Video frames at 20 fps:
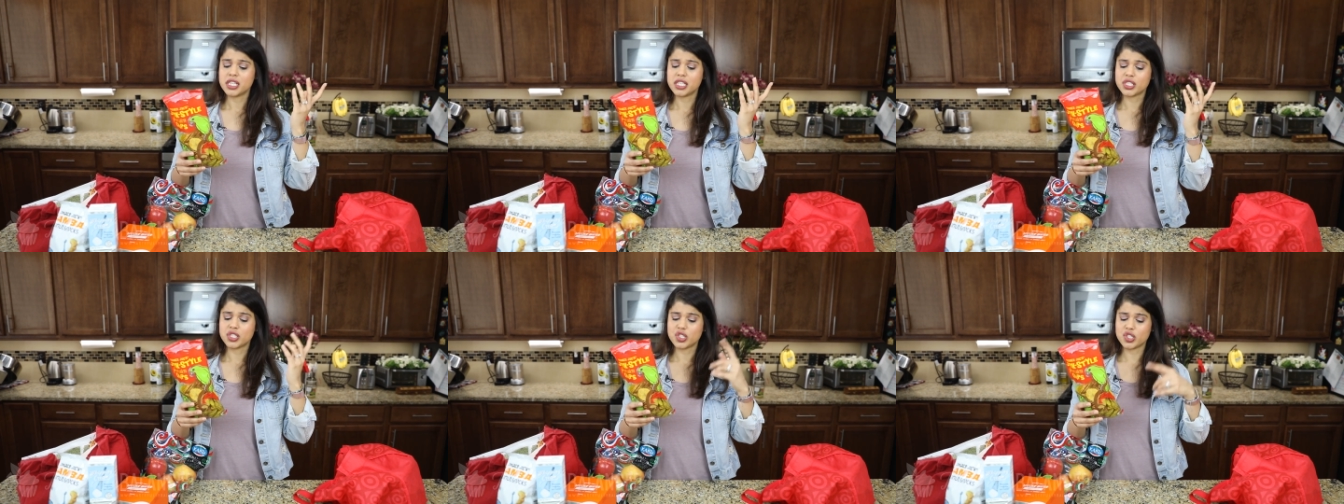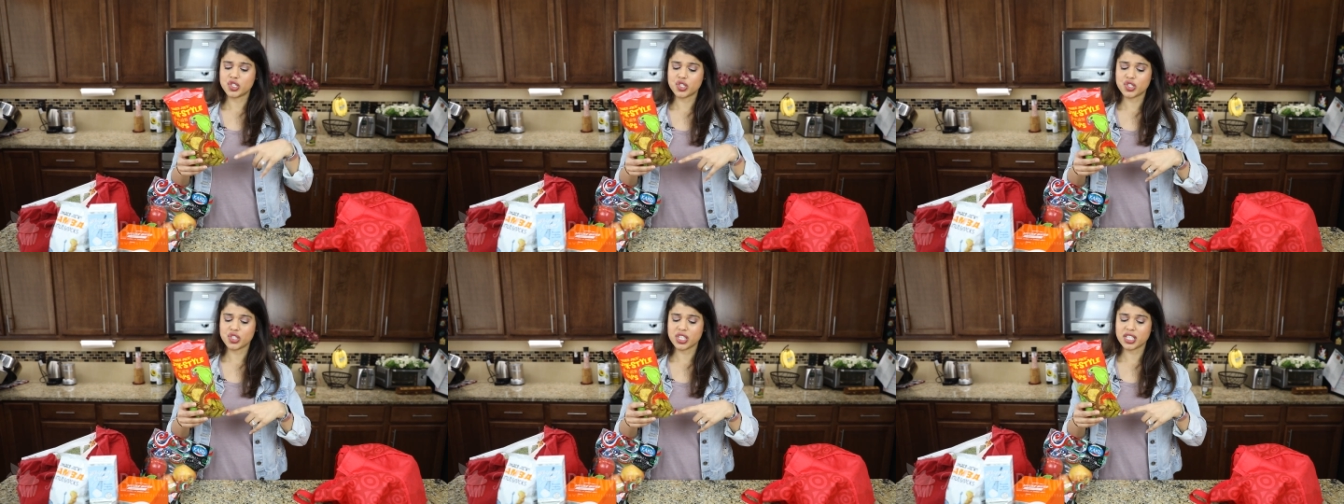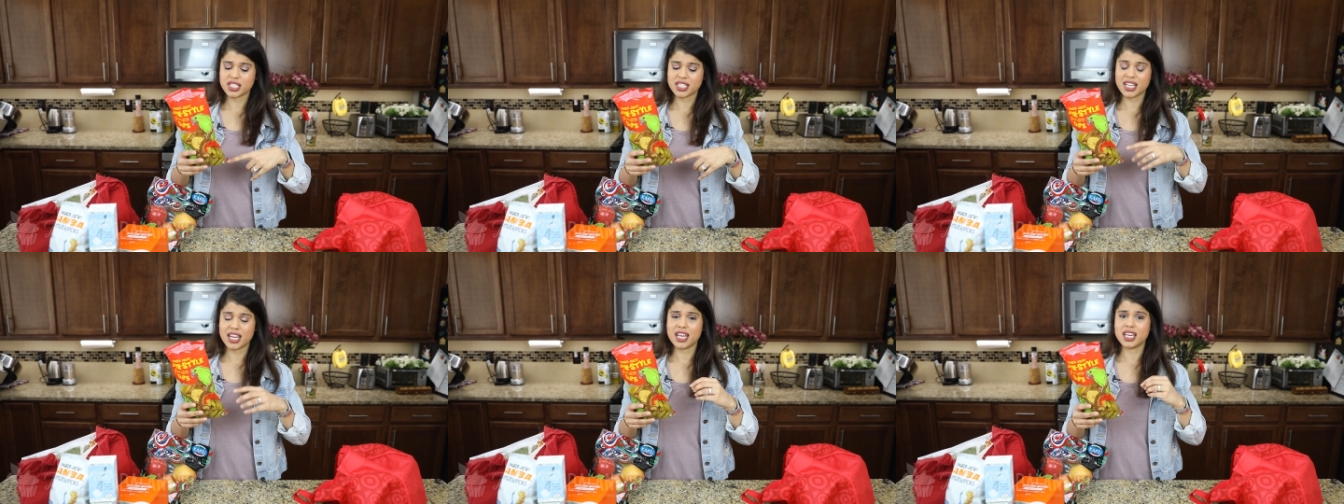this is
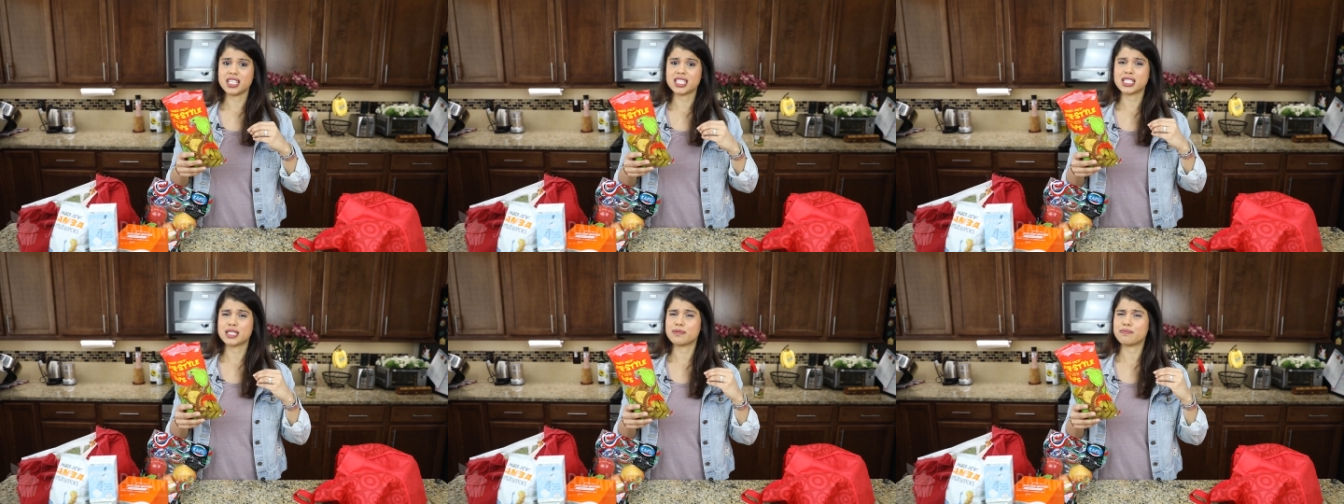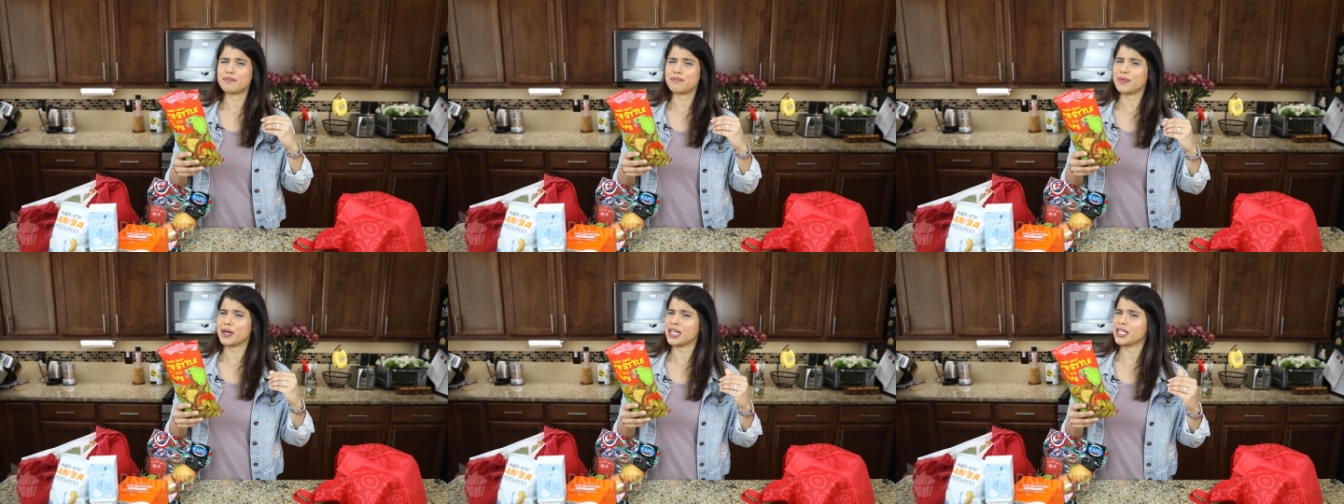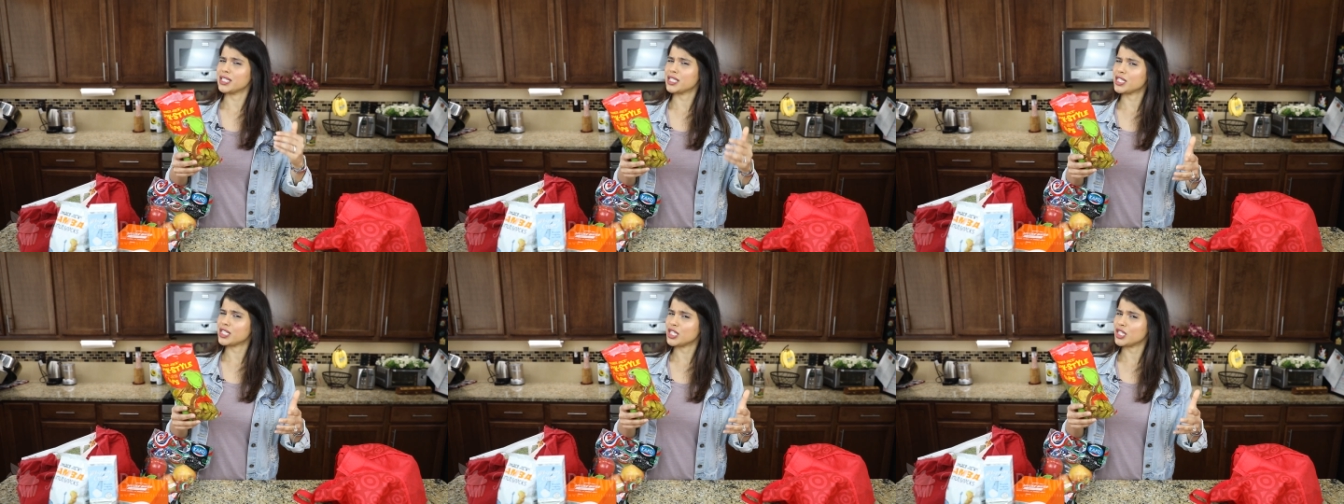just a
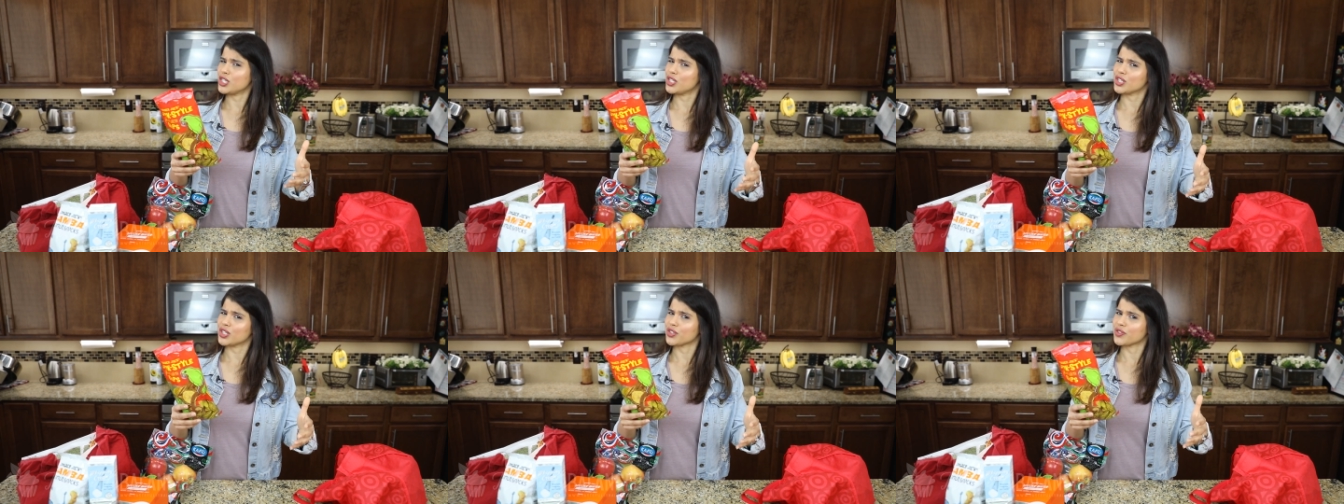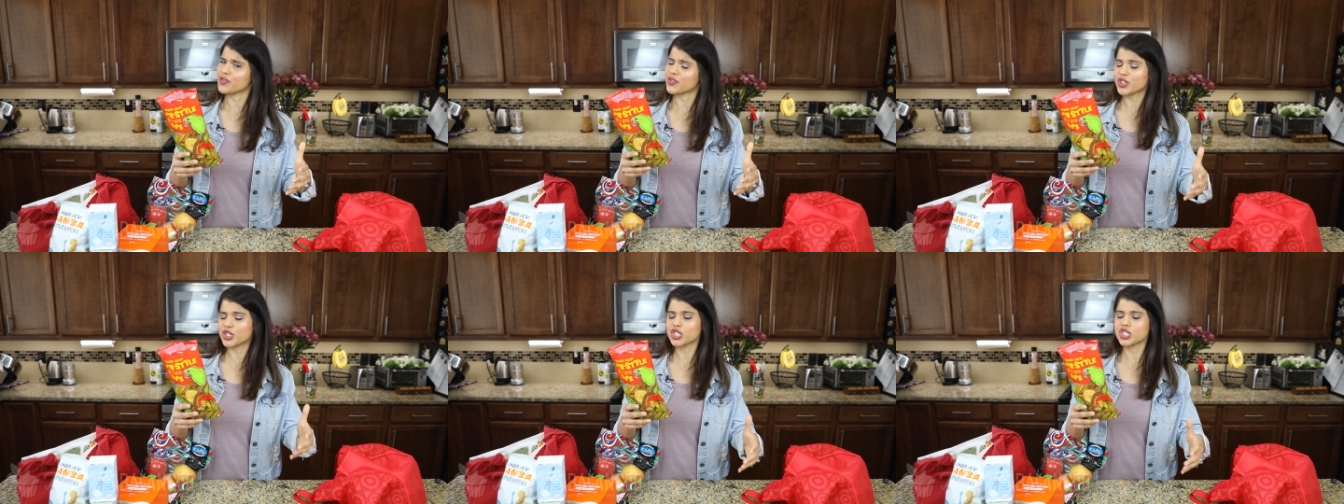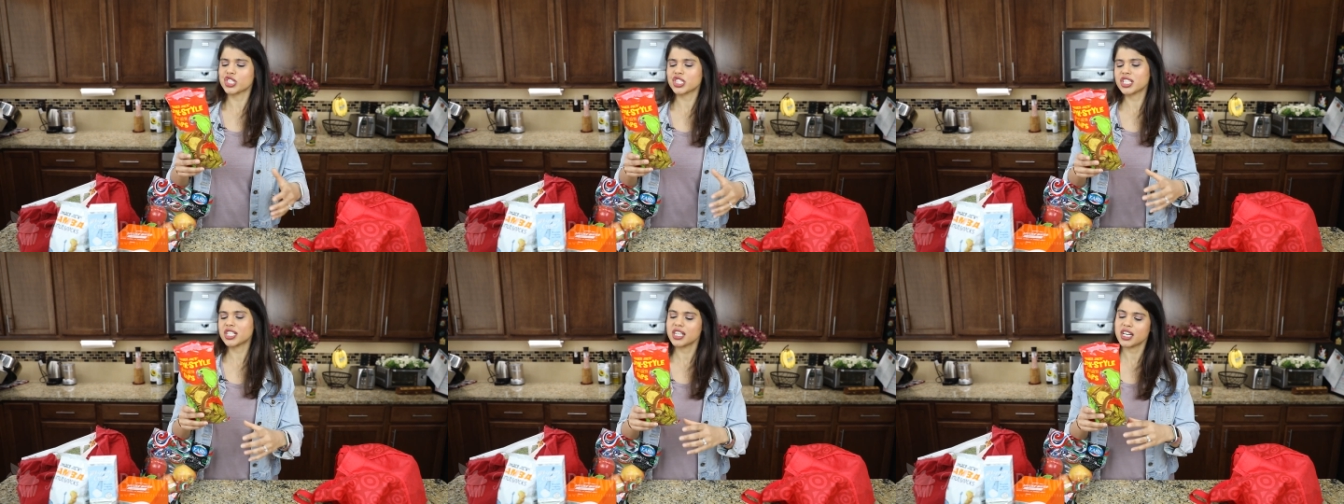spicier
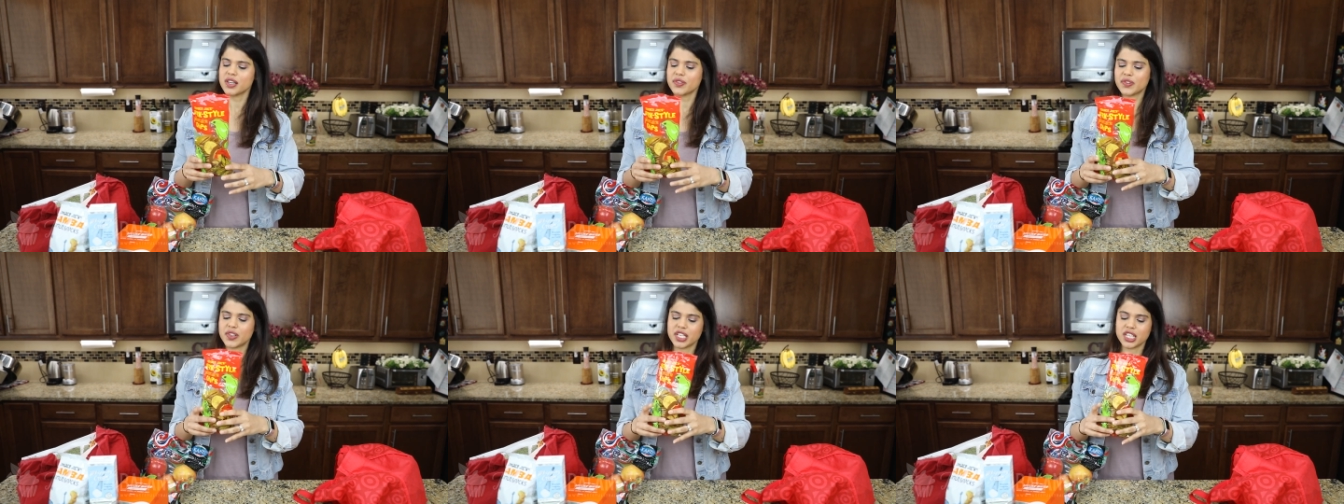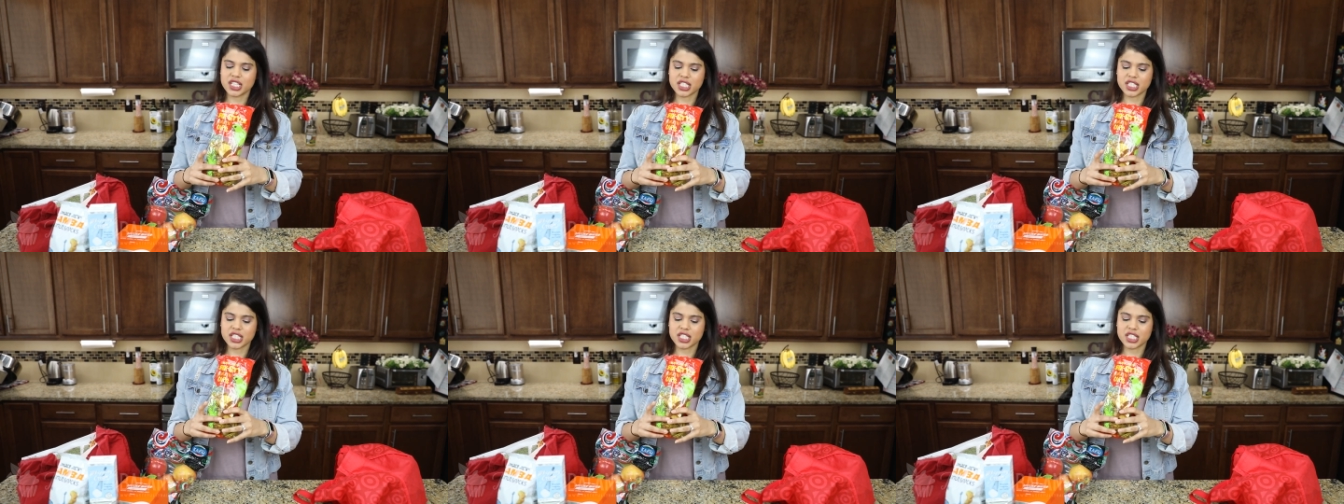version of it.